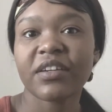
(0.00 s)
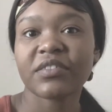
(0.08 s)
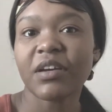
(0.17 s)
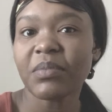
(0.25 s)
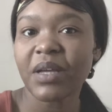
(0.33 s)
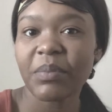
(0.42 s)

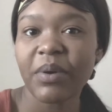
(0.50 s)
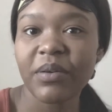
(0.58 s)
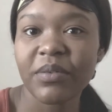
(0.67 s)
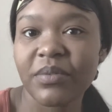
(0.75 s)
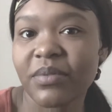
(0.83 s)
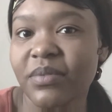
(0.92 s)
So I'm like,
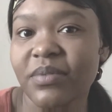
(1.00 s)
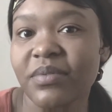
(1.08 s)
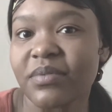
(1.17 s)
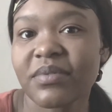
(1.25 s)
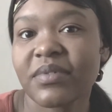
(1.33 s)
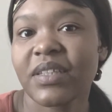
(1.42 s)
bro,
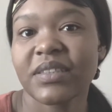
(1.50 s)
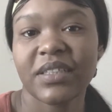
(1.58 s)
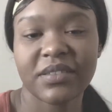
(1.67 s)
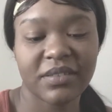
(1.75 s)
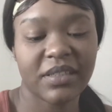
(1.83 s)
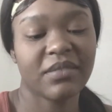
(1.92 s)
I
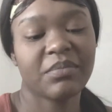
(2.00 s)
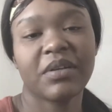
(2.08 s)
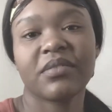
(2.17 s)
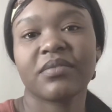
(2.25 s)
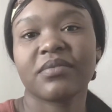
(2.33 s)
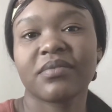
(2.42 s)
text her like,
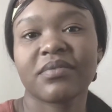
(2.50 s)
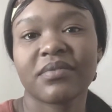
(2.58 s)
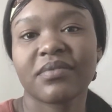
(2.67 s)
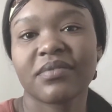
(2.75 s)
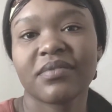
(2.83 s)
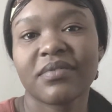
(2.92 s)
bro,
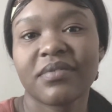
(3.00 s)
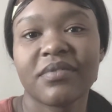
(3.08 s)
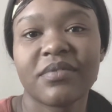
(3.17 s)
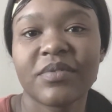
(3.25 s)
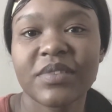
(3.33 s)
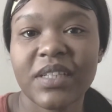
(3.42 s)

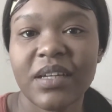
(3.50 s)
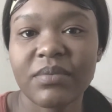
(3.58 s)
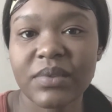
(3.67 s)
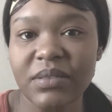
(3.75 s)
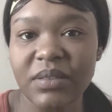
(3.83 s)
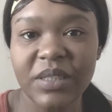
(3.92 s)
was like,
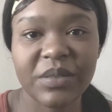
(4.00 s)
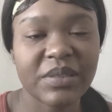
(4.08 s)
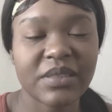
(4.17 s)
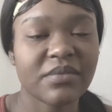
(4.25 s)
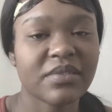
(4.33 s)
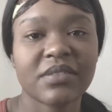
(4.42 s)
what's going
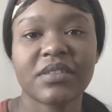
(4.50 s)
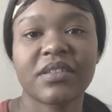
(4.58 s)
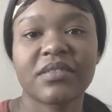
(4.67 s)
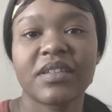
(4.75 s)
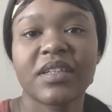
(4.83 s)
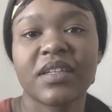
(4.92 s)
on? What's going
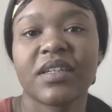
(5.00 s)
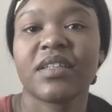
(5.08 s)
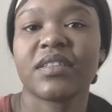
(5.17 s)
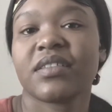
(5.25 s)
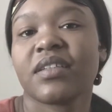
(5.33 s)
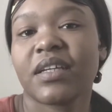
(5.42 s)
on?
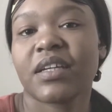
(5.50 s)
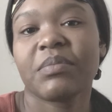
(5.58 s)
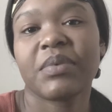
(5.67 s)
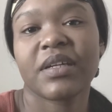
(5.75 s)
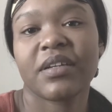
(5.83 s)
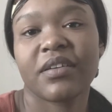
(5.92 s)
She like, come
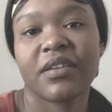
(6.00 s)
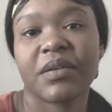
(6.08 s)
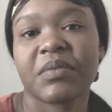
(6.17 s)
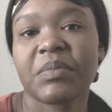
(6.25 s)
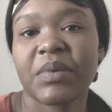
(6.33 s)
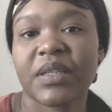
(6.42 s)
back here. I
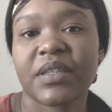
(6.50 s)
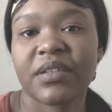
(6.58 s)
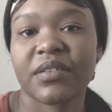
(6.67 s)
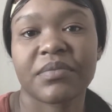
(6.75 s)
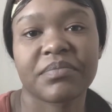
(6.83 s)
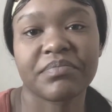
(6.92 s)
went back
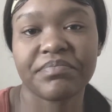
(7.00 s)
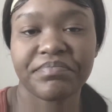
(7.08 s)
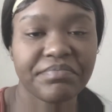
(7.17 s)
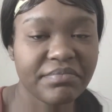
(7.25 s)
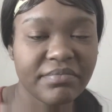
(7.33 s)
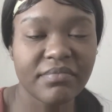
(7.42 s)
there.
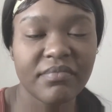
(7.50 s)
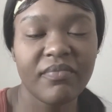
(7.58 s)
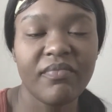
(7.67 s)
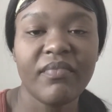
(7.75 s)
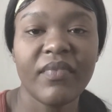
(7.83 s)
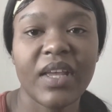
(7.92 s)

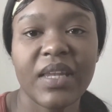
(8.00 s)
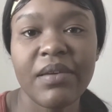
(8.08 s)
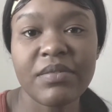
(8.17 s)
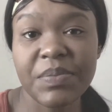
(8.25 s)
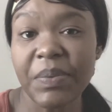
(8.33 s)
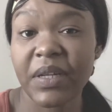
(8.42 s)
They
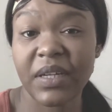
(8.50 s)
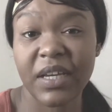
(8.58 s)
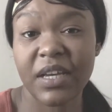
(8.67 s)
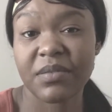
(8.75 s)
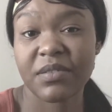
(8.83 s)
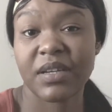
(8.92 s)
was playing the
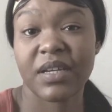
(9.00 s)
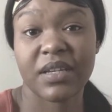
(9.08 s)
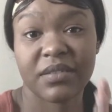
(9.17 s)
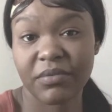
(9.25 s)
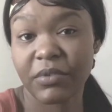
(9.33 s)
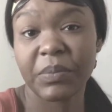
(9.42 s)
game, so I
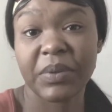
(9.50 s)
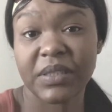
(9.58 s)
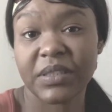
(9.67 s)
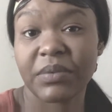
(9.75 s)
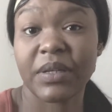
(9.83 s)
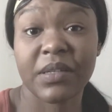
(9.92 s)
walked past
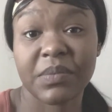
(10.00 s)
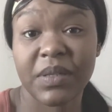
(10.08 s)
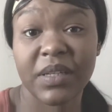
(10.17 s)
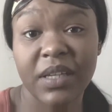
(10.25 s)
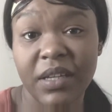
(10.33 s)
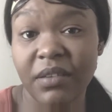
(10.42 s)
them while they was
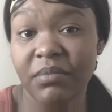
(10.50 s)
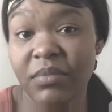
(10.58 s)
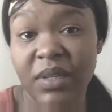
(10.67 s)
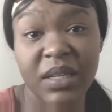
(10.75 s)
playing the game.